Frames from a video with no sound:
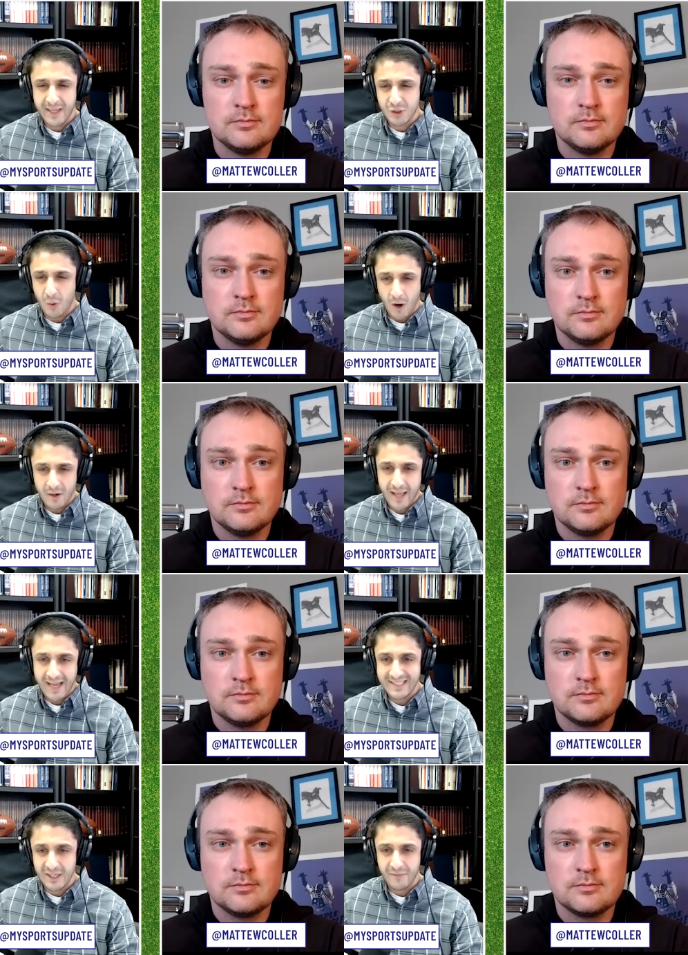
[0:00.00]
Speaker 1: so hard
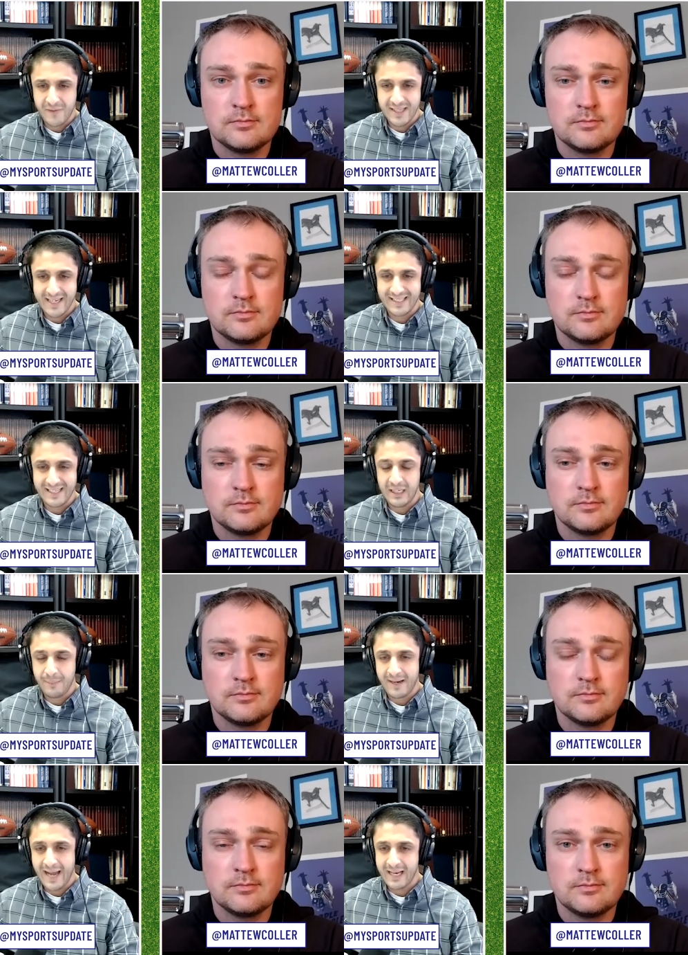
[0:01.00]
last year. And it feels like as they
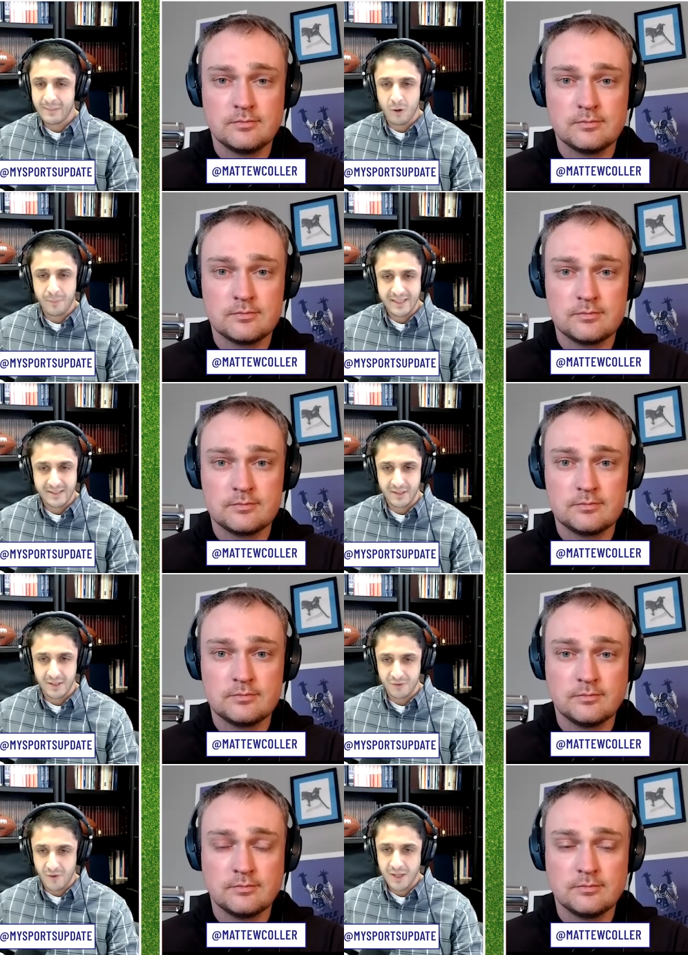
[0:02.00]
keep on adding more pieces to
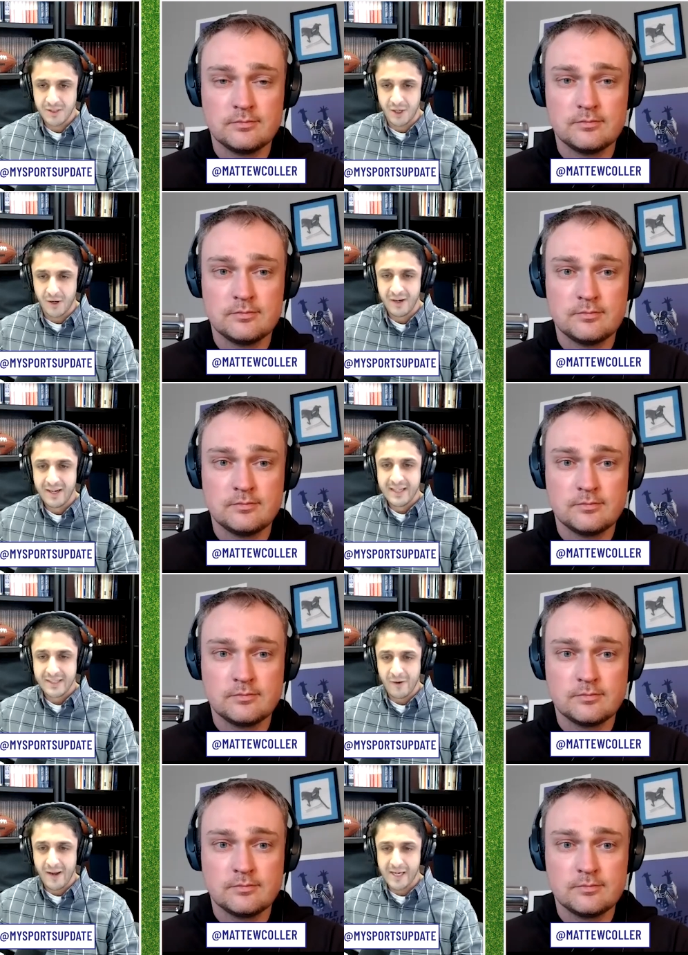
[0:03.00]
this roster,
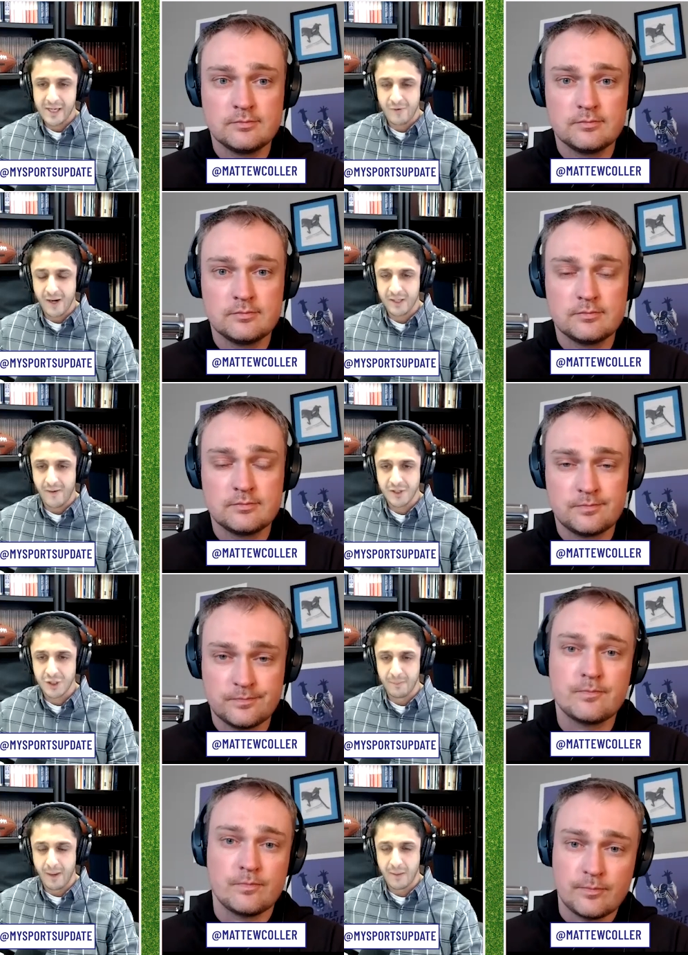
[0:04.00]
they're heading in the right
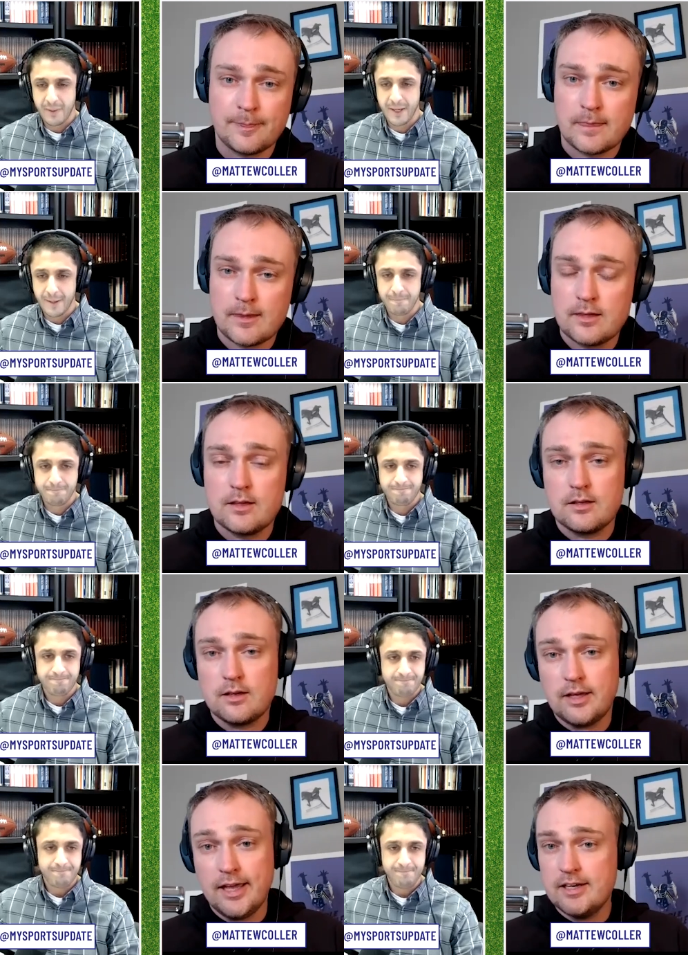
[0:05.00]
direction, in my opinion.
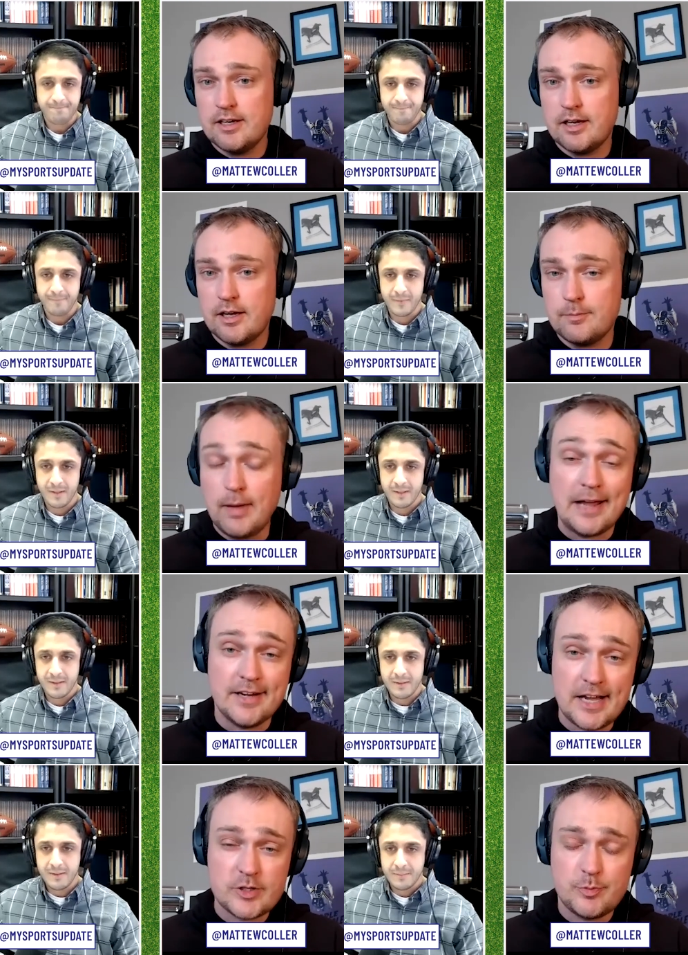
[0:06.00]
Speaker 2: And uh, my
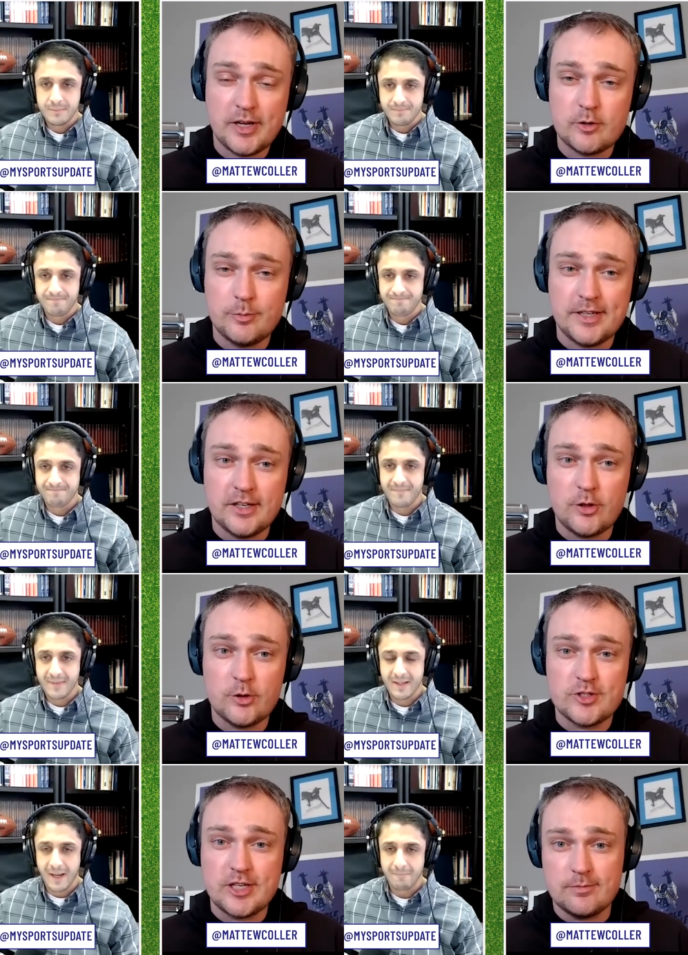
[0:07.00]
next pick will be
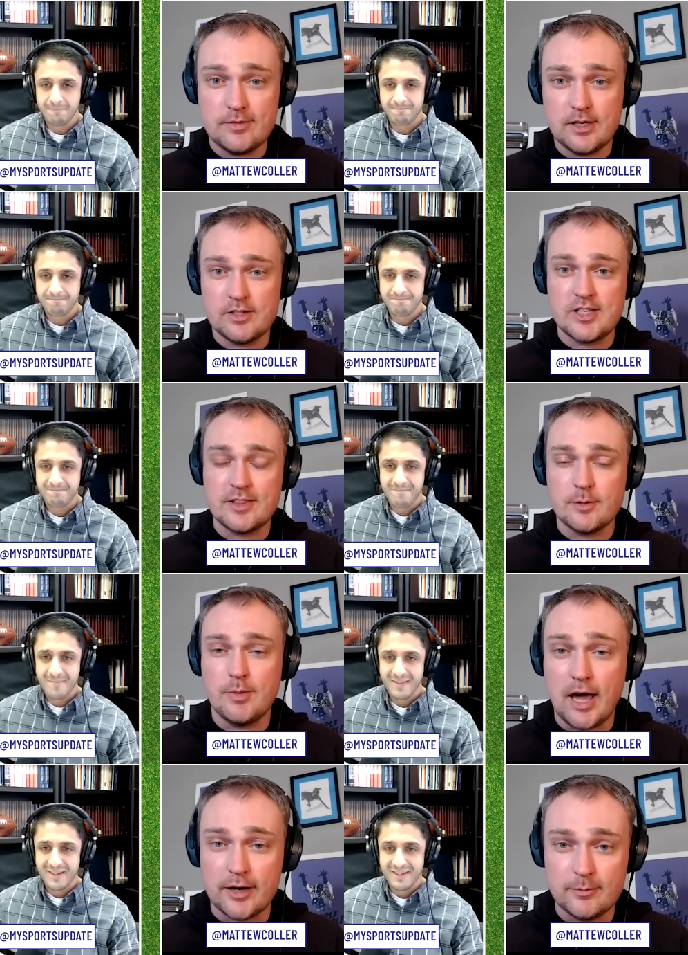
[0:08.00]
another team yeah. that is at the
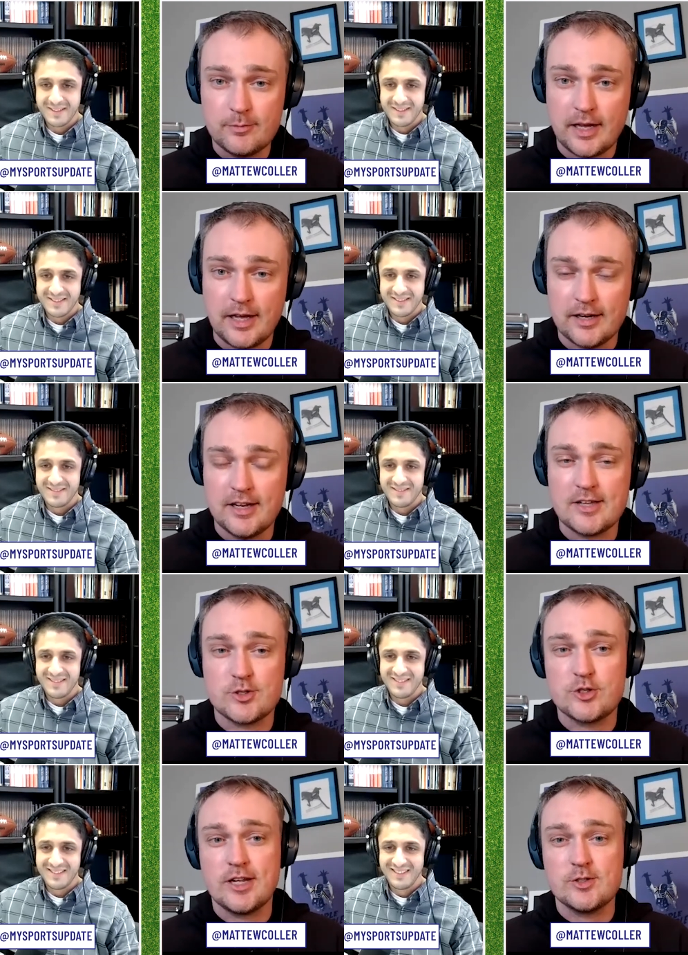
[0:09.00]
bottom and
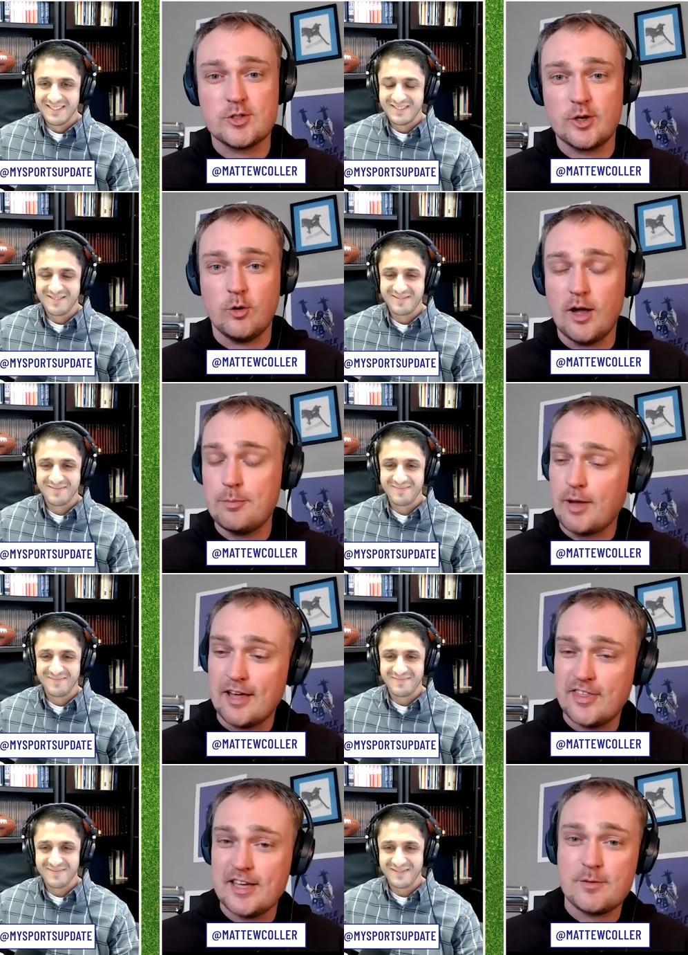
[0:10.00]
has a chance to go up.
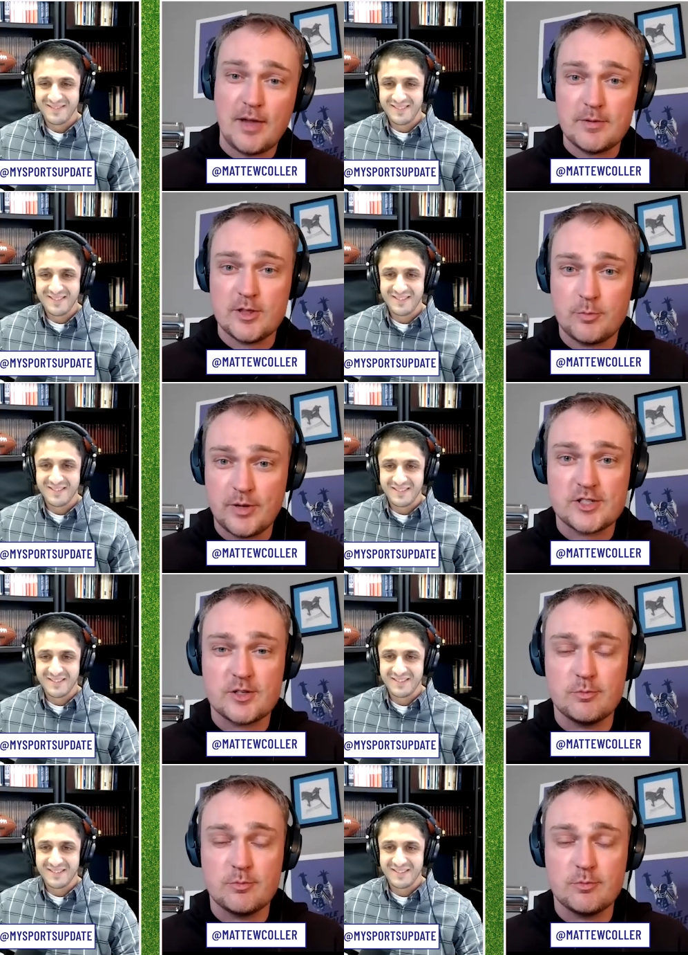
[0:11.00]
I think maybe the biggest